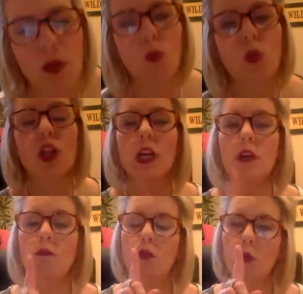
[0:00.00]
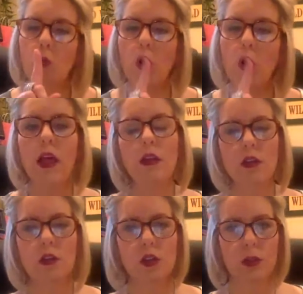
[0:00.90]
We're looking for one
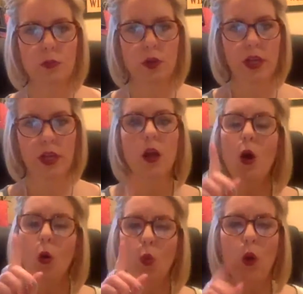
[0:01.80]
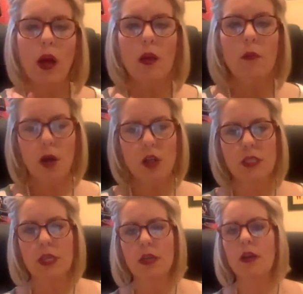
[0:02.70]
good bookie, one
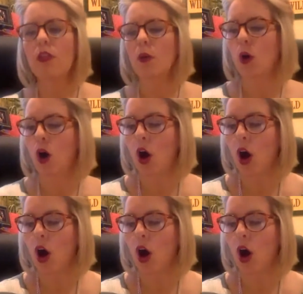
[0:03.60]
person that will